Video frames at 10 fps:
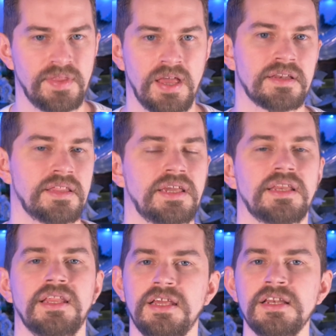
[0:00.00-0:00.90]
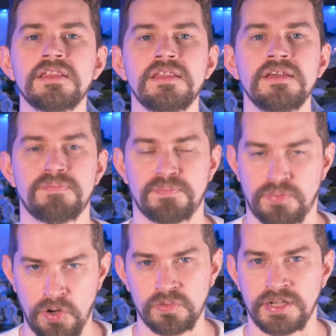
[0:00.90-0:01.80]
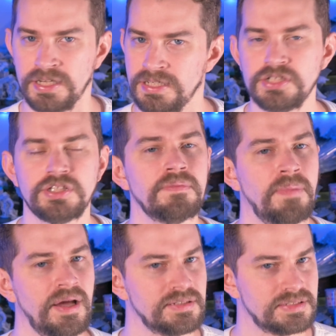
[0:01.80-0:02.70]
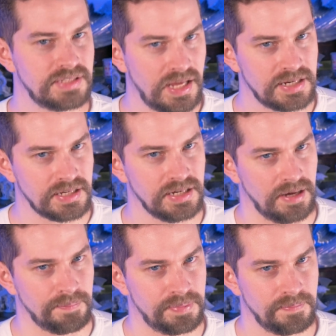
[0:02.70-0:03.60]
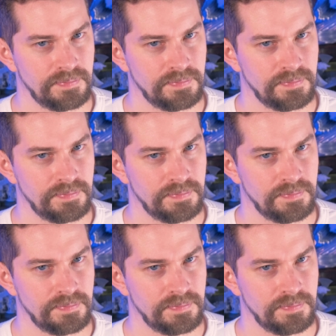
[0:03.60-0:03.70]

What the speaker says: and they can end the prone condition by standing up.